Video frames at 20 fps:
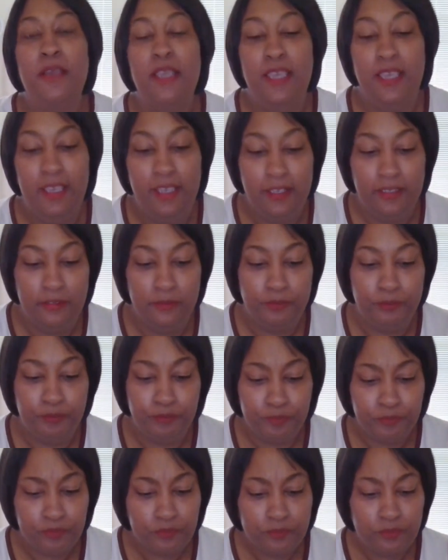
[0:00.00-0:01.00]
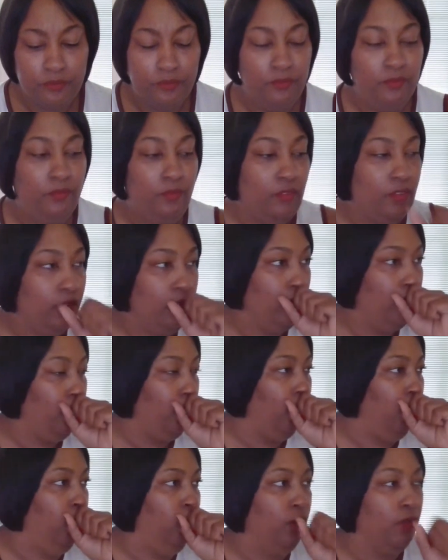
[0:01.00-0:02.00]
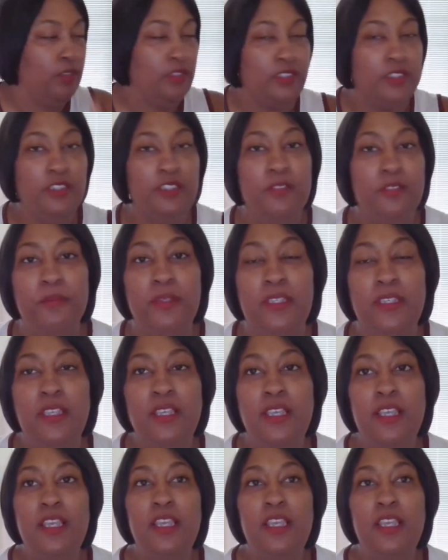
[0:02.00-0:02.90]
And, excuse me,